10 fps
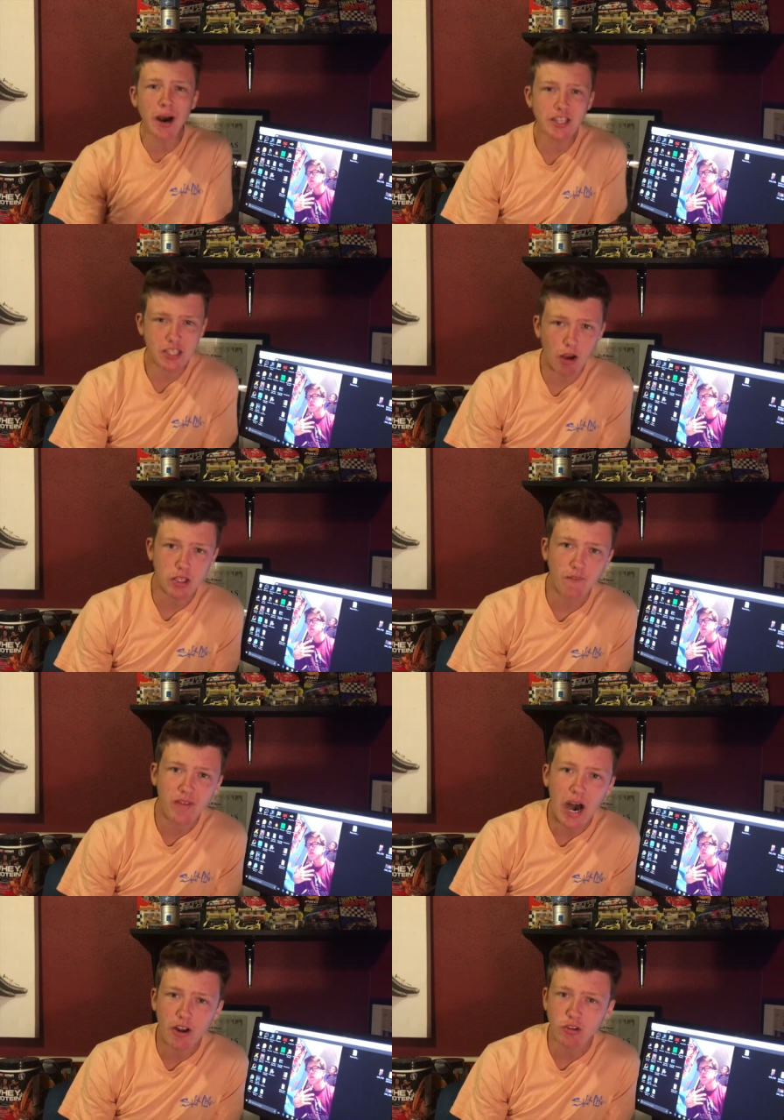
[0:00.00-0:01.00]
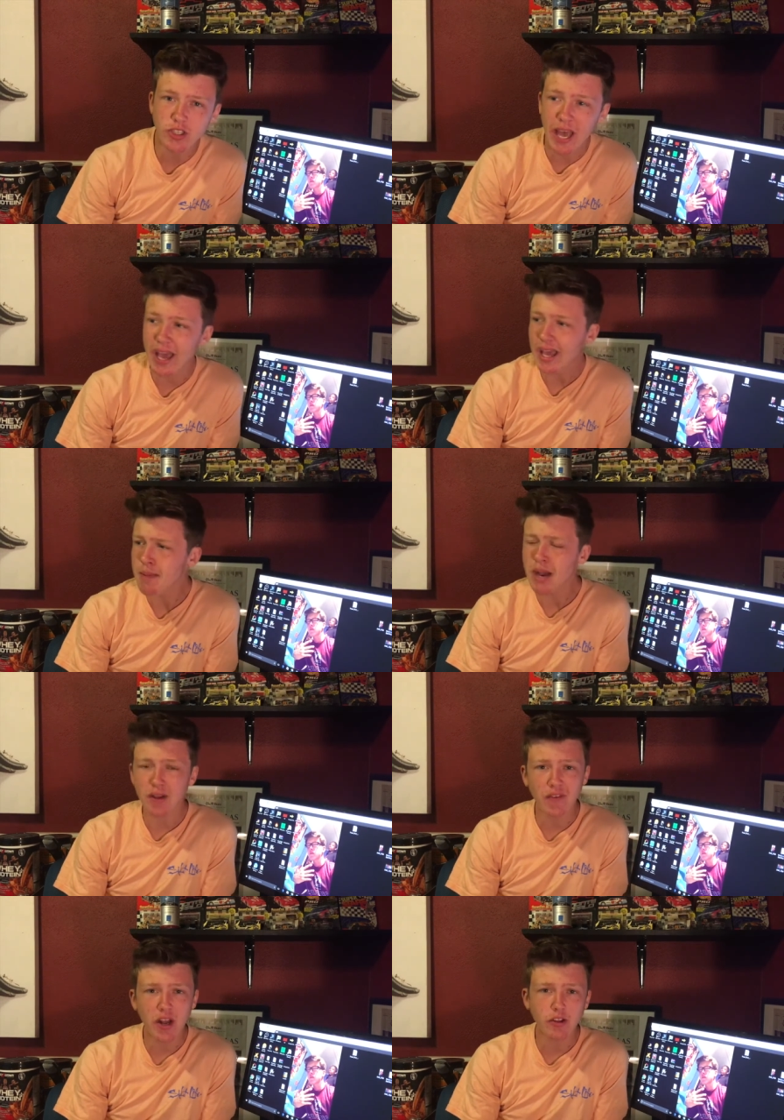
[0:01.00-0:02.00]
months ago, it was on Father's Day. He made a
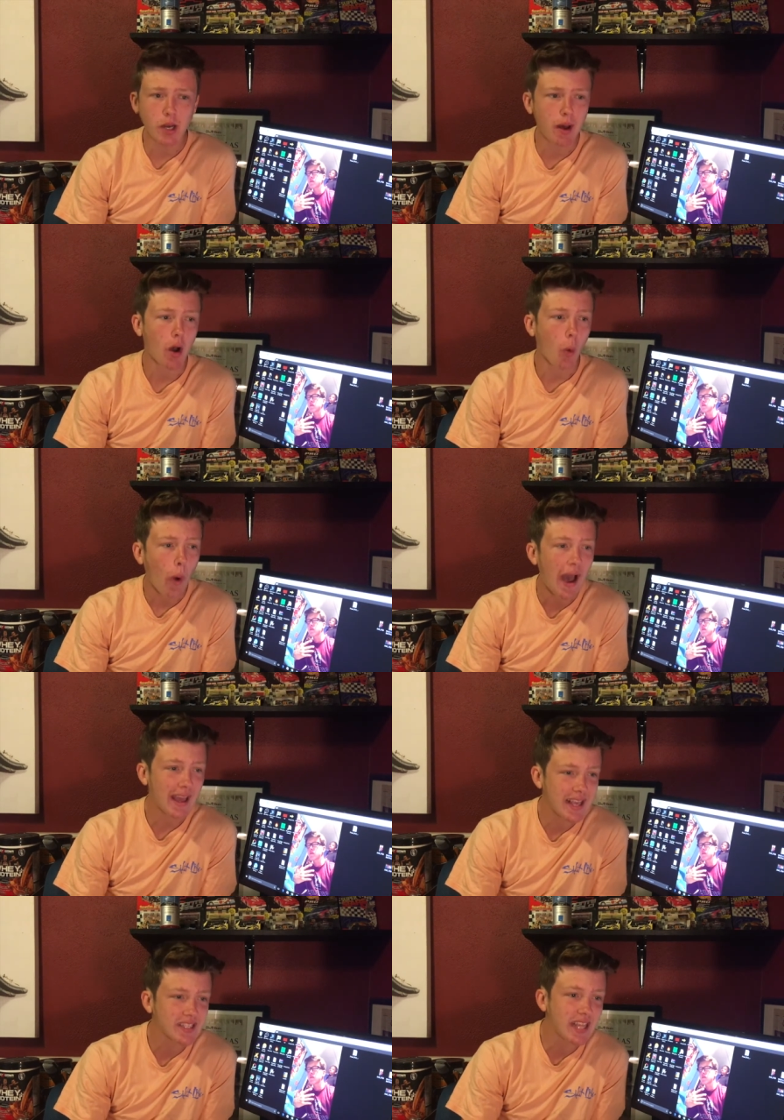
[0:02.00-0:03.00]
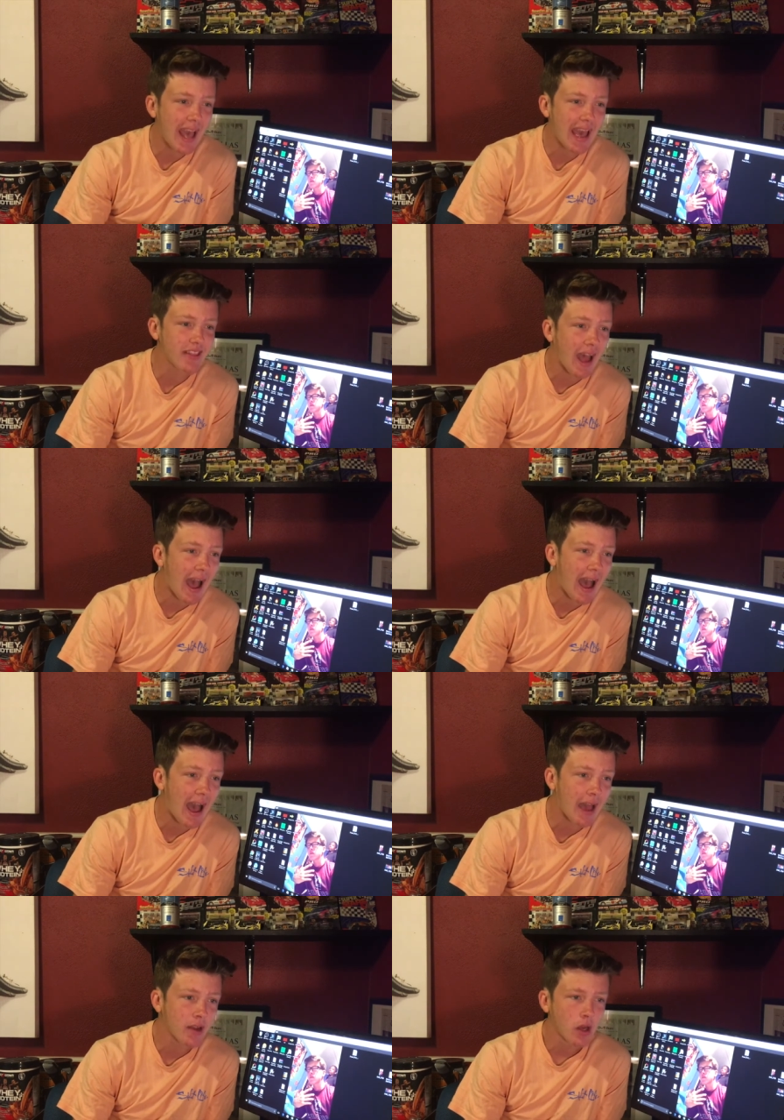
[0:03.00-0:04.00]
video talking about why his dad
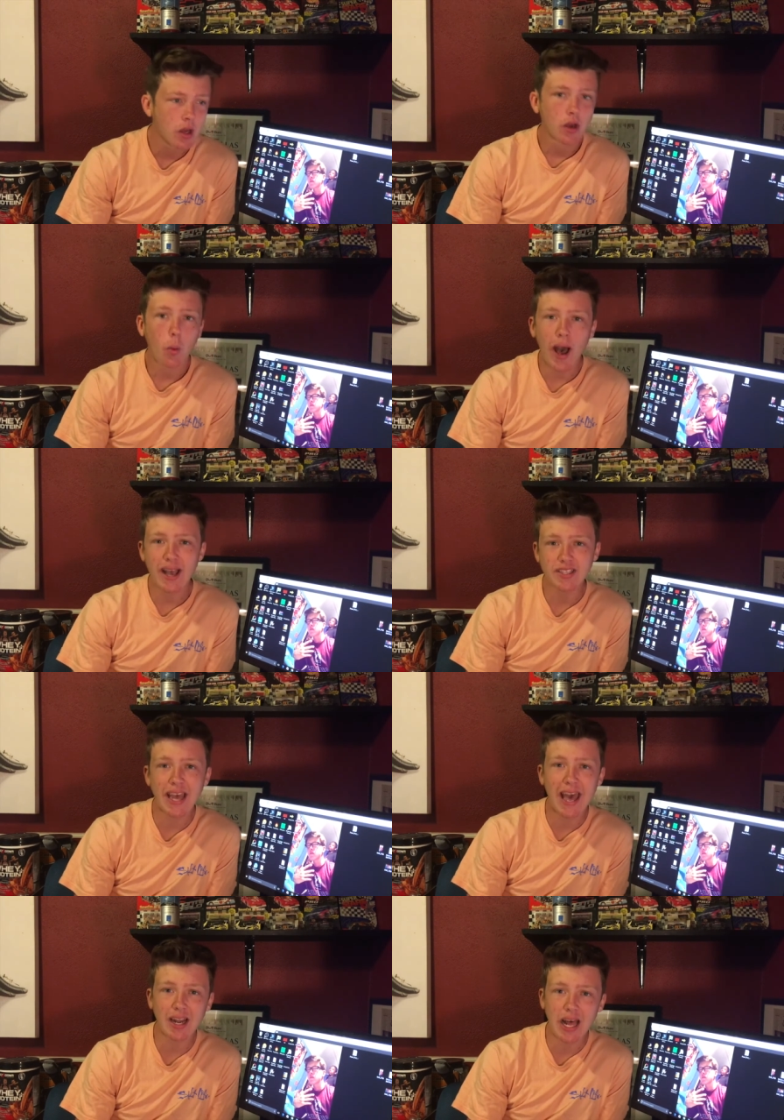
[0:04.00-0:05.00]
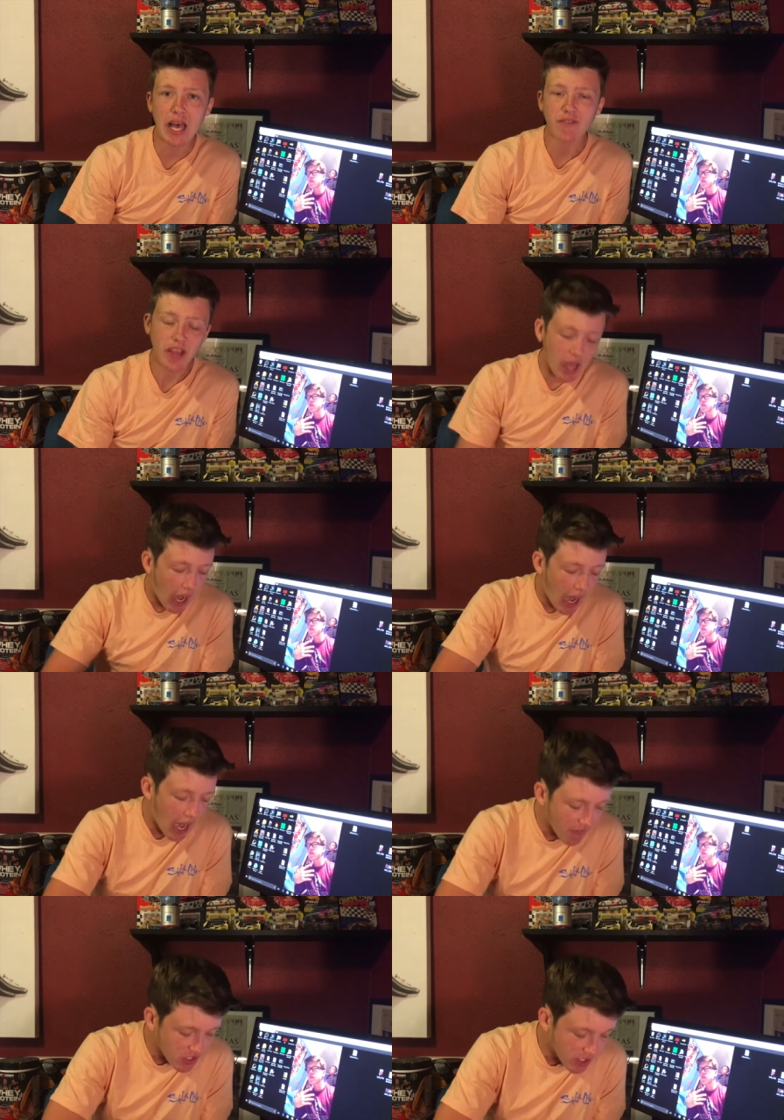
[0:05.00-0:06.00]
died, why his dad left. He
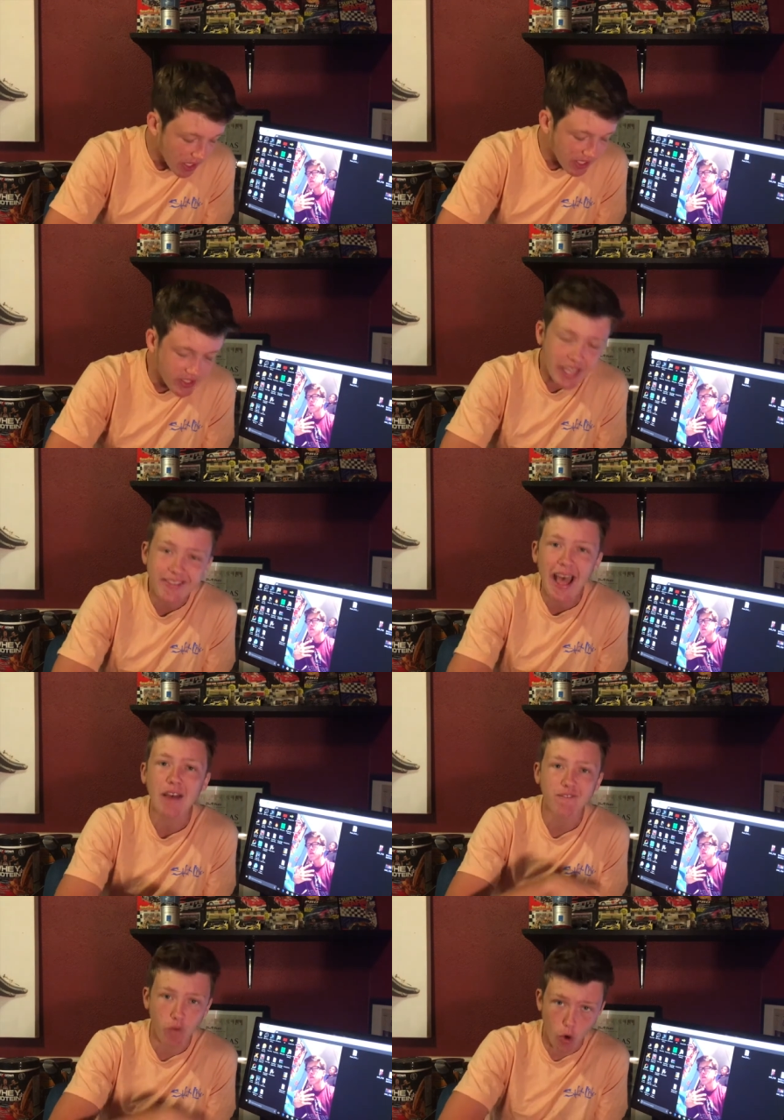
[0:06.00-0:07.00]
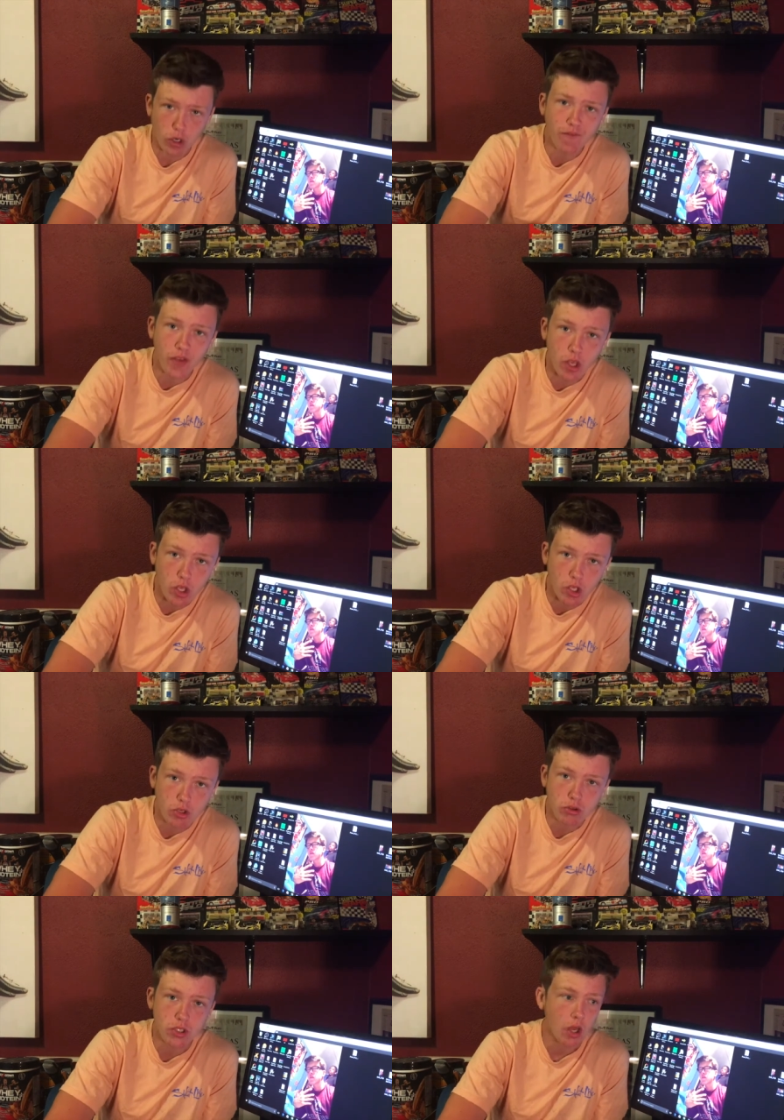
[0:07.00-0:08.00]
obviously did that for the
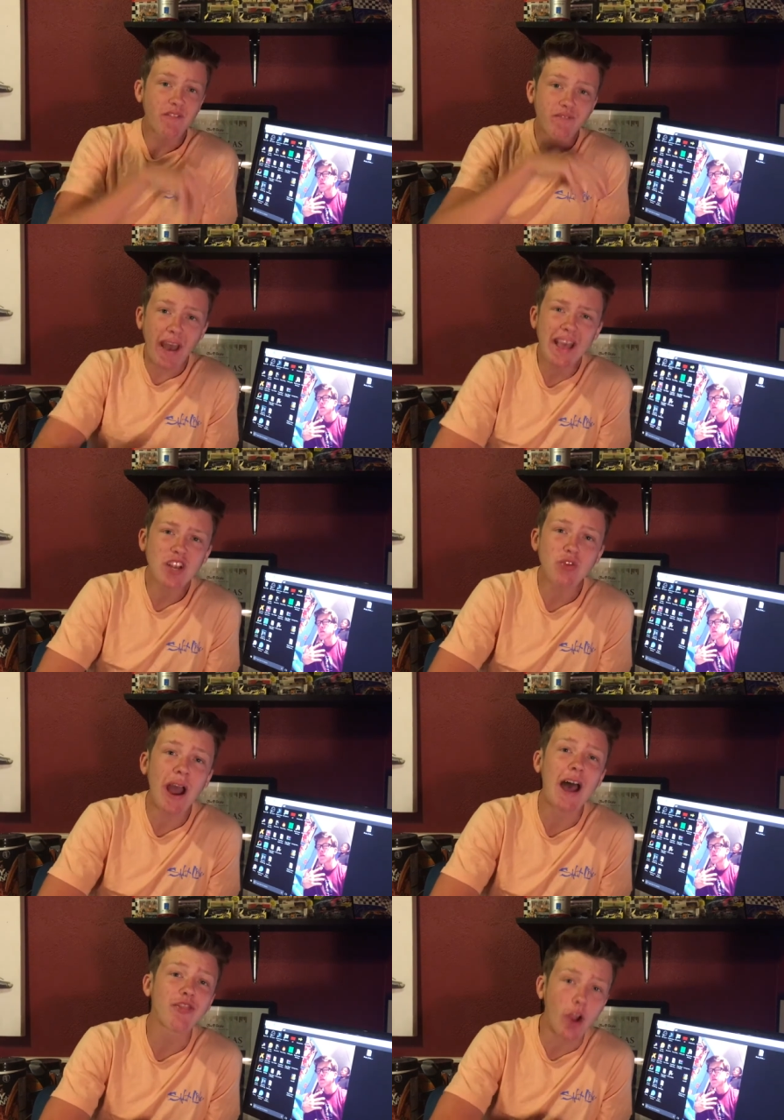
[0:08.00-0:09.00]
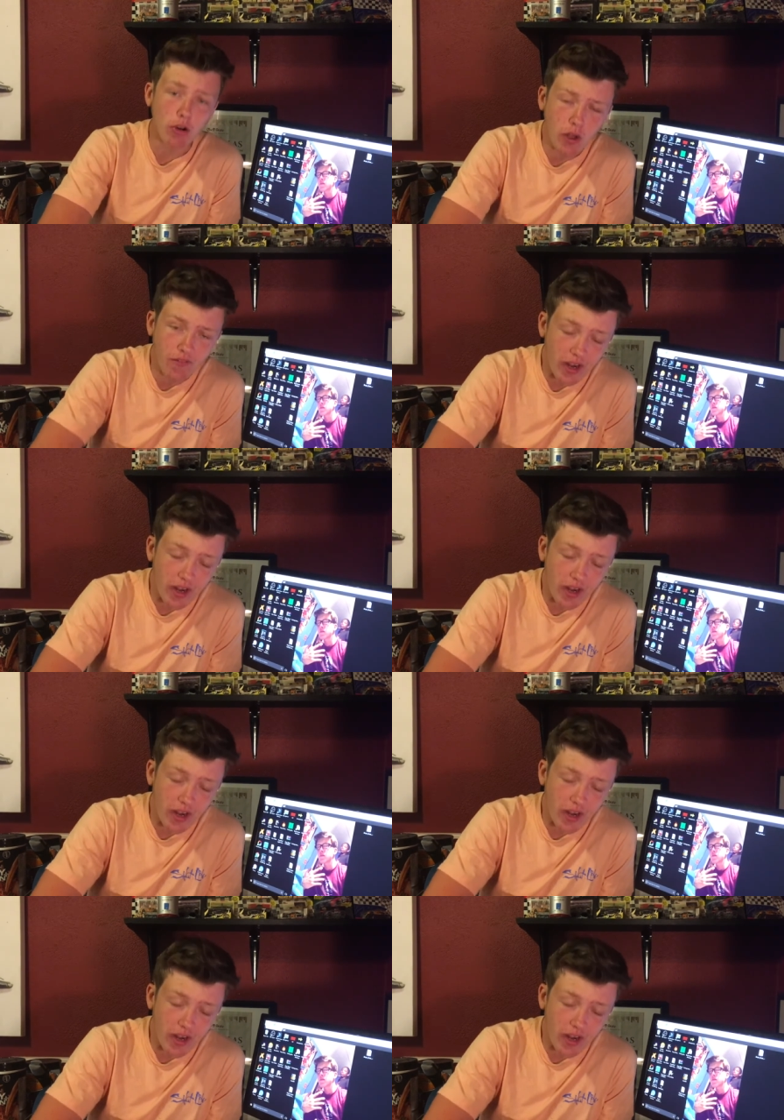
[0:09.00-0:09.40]
views. Fake cried during the